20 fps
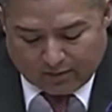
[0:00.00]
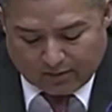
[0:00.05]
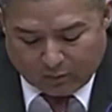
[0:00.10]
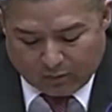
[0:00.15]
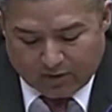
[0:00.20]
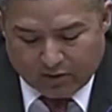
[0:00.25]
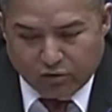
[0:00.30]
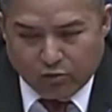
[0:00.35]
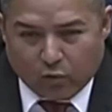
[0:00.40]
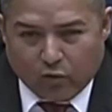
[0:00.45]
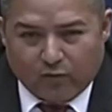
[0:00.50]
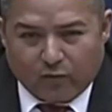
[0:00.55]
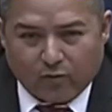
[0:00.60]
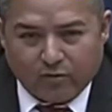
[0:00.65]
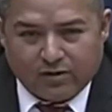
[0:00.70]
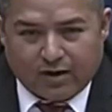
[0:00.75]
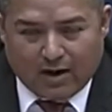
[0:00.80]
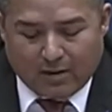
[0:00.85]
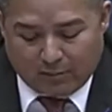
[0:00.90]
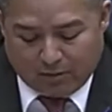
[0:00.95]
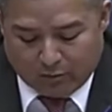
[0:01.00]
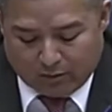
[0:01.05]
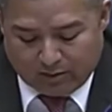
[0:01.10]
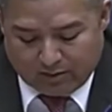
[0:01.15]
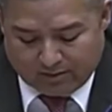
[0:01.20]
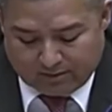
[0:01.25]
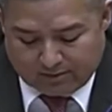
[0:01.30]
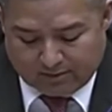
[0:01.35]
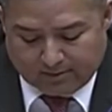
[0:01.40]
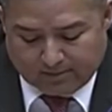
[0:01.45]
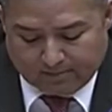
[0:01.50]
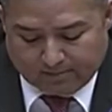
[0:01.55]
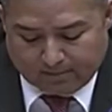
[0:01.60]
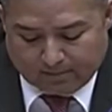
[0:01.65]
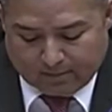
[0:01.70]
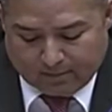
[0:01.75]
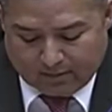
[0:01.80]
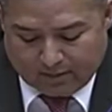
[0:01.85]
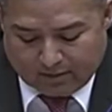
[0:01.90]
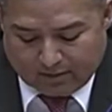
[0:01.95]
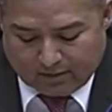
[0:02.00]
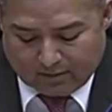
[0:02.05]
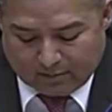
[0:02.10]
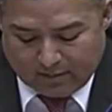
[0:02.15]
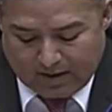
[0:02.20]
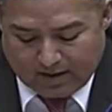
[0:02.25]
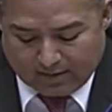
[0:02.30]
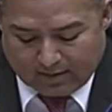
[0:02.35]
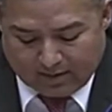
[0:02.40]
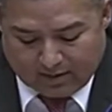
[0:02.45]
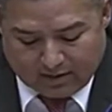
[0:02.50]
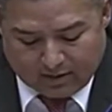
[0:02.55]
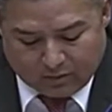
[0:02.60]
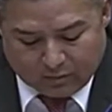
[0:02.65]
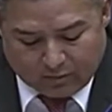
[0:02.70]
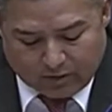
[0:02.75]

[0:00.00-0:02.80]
What a joyful time it was. Back then,